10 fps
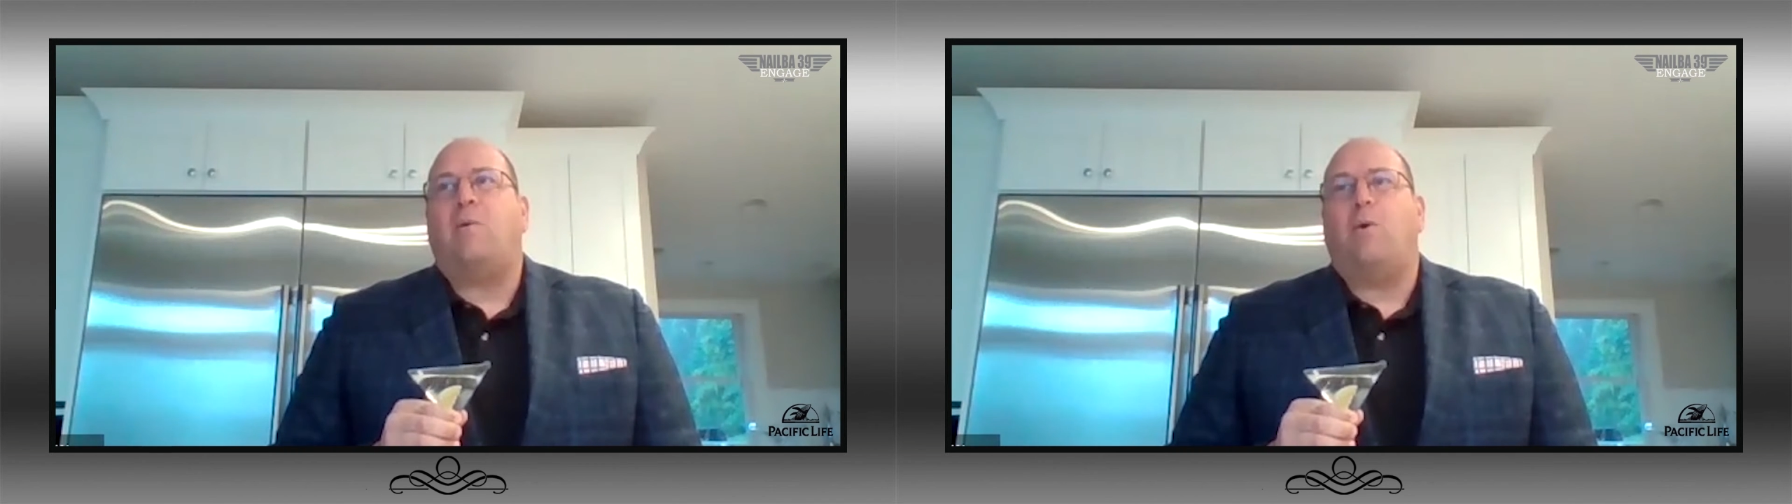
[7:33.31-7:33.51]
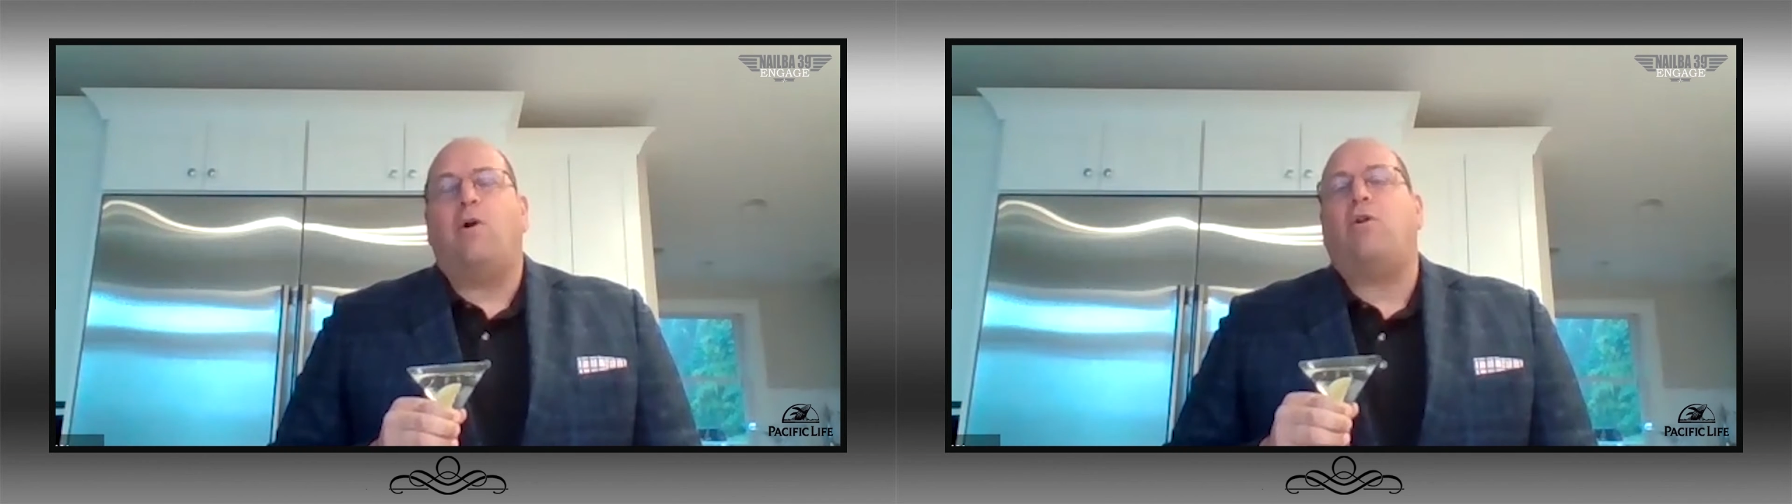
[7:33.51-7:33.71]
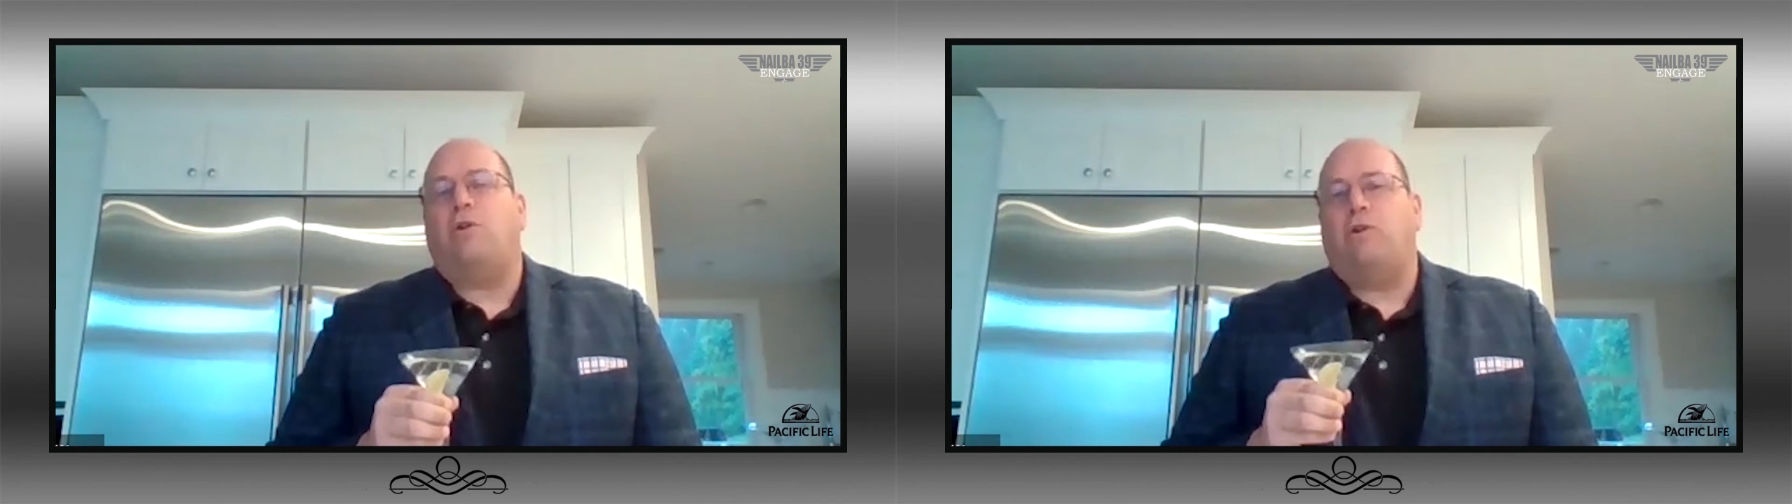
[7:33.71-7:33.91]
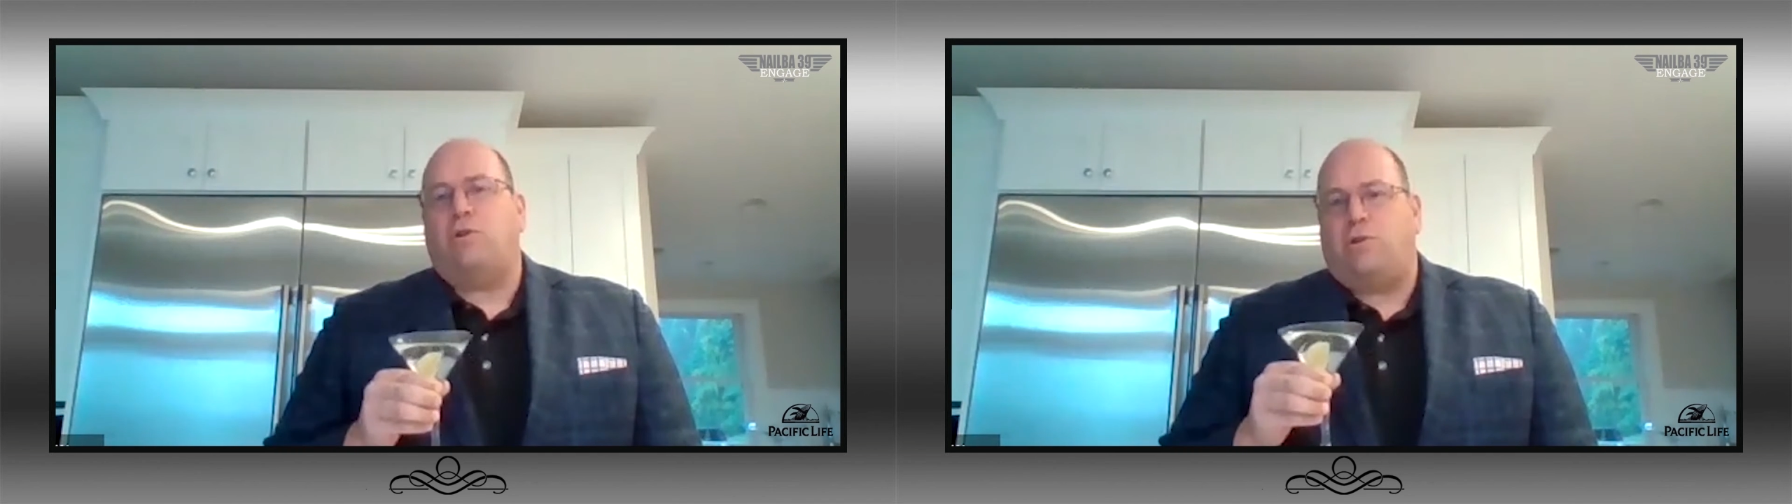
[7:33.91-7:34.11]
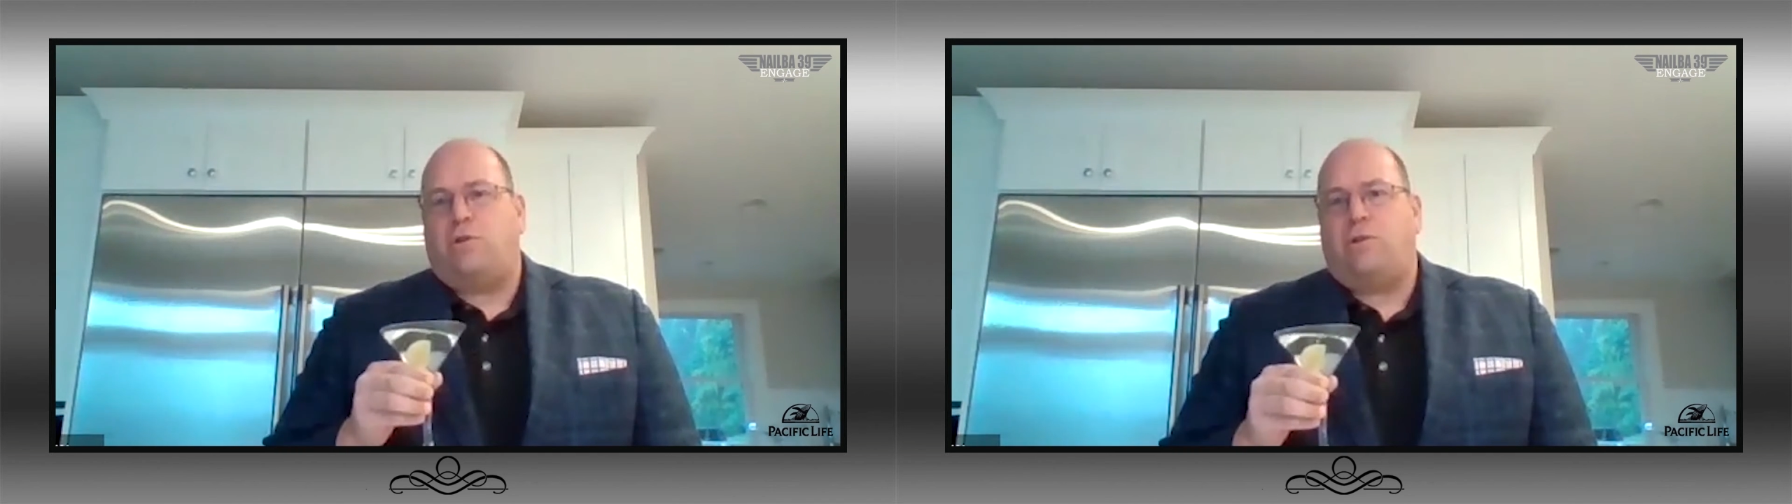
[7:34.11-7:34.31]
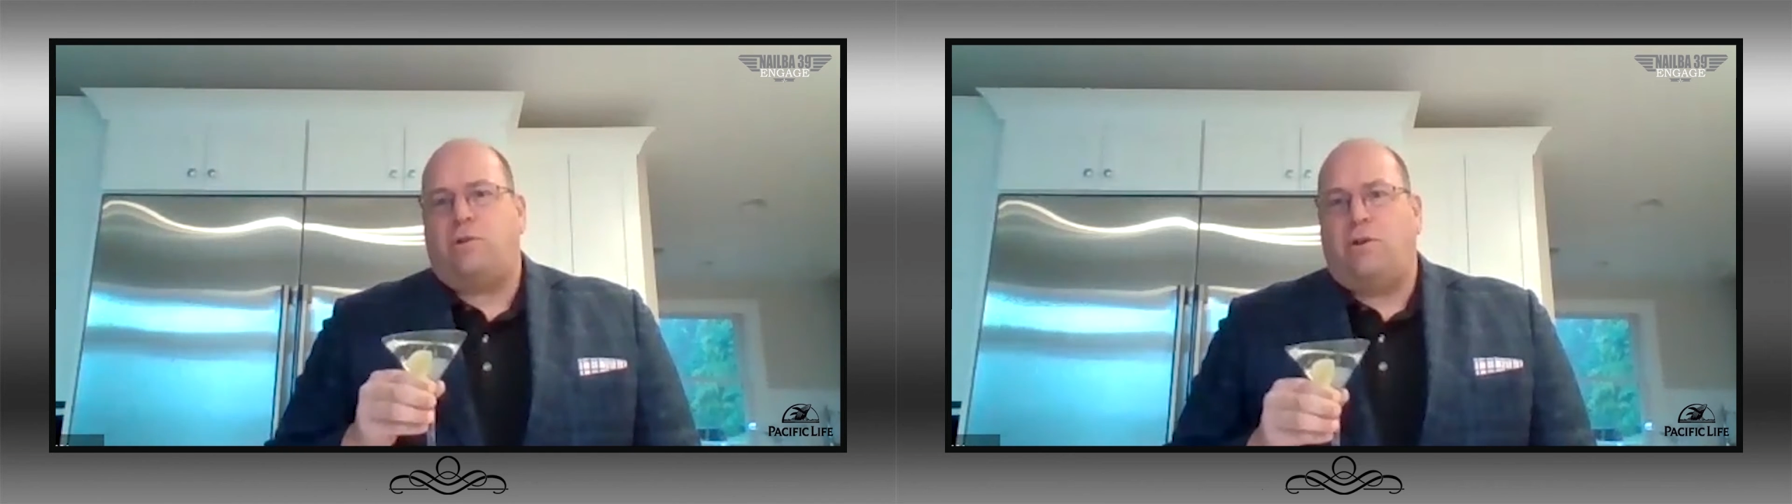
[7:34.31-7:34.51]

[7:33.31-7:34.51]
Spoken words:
win or lose,